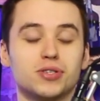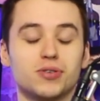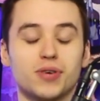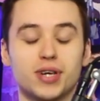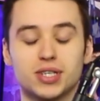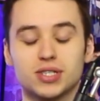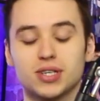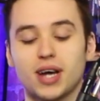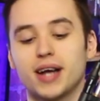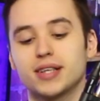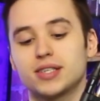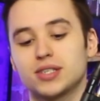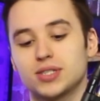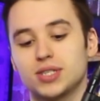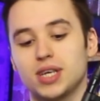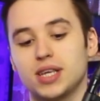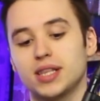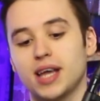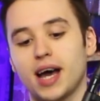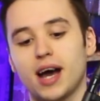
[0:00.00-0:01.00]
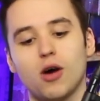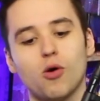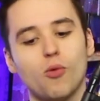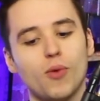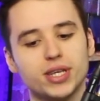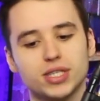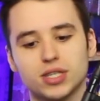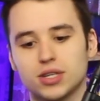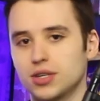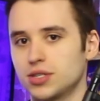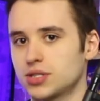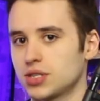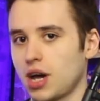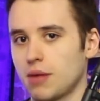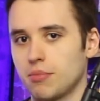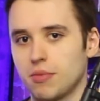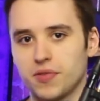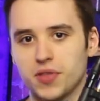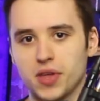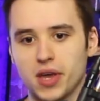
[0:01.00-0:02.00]
So excited to see that. Always a good
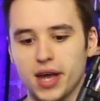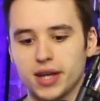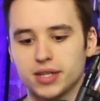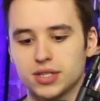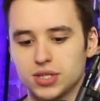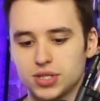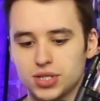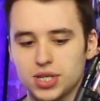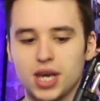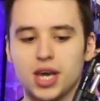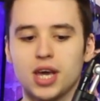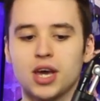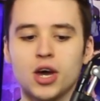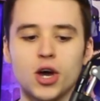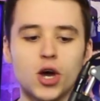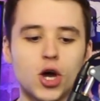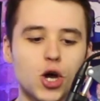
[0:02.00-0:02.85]
time of the year to see